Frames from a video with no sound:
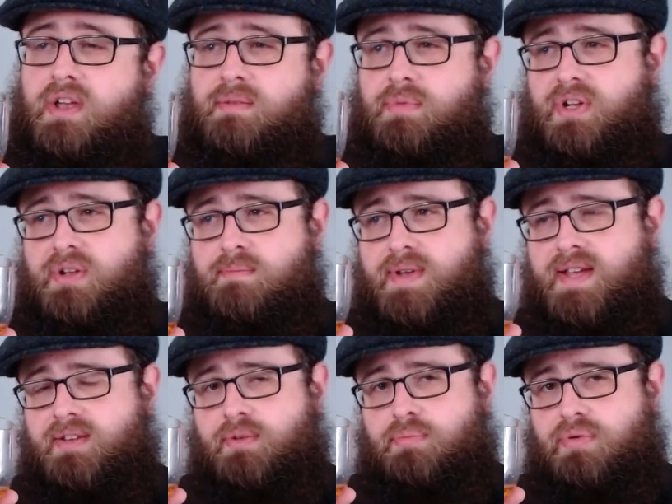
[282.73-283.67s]
But
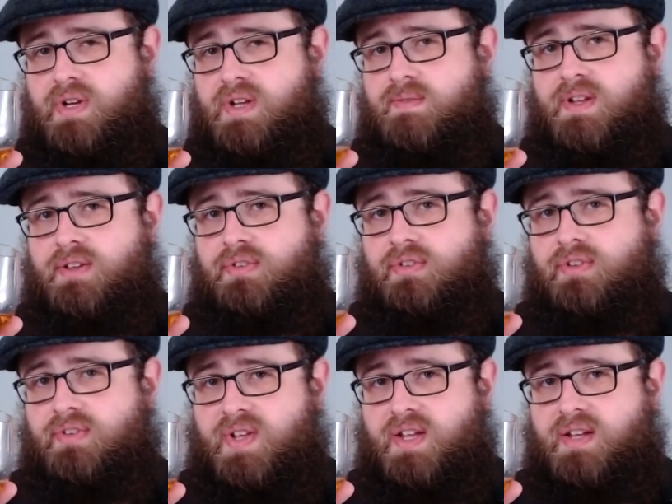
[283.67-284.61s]
compared to previous
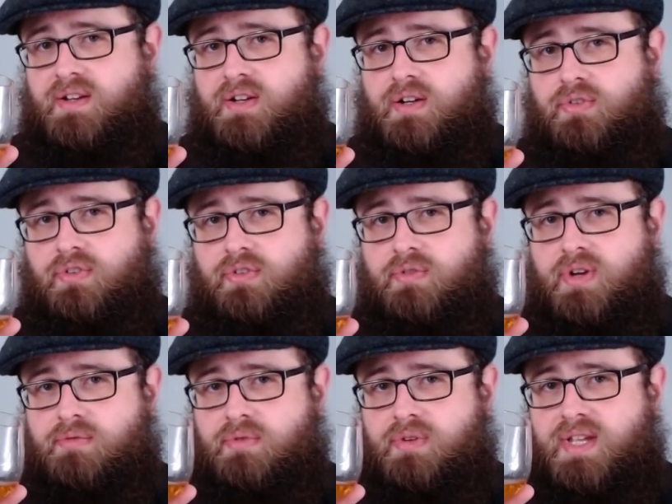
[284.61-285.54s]
10 cask
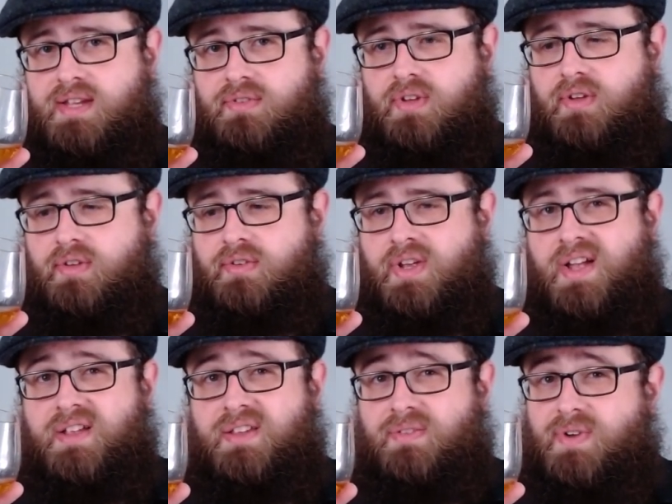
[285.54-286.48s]
strength releases,
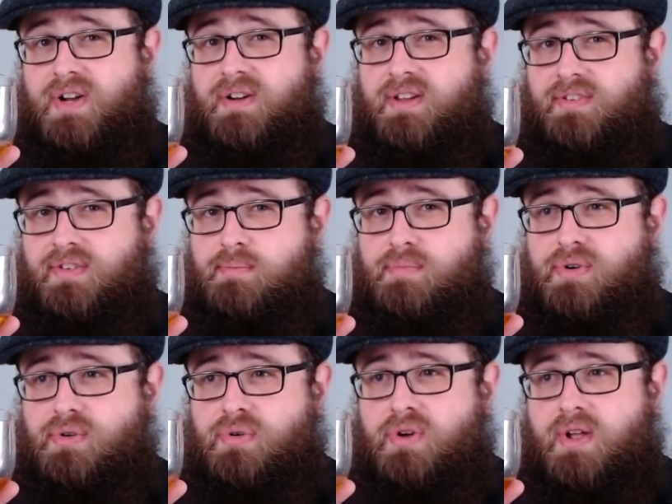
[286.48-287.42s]
it's very
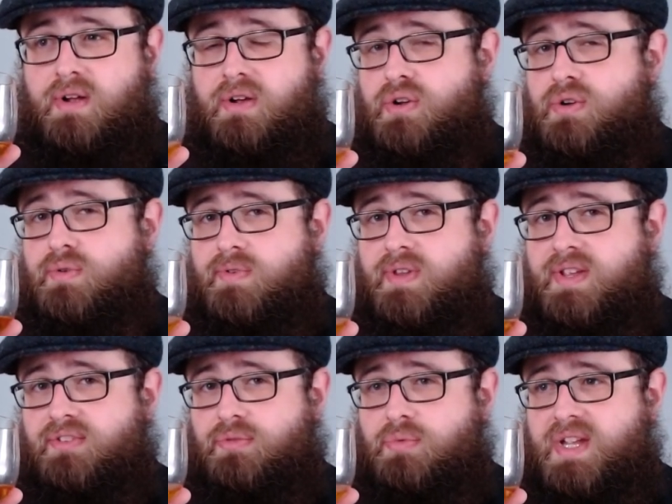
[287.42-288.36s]
simple, overly
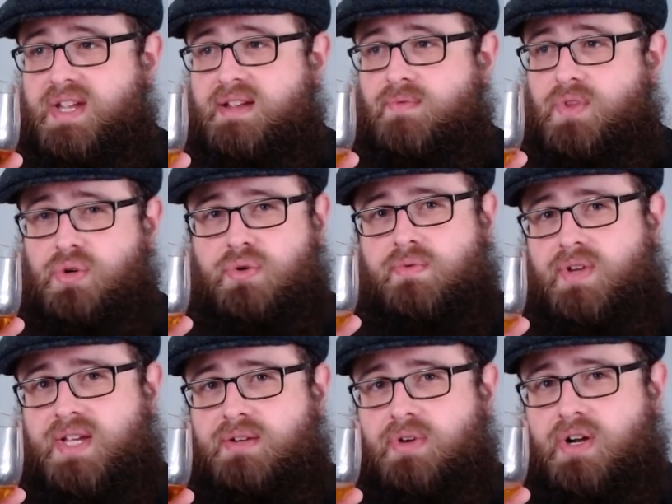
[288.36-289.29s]
sweet,
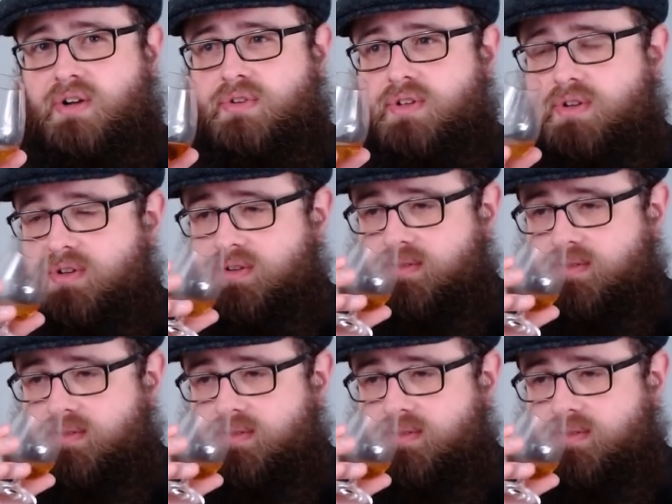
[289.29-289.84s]
overly rounded.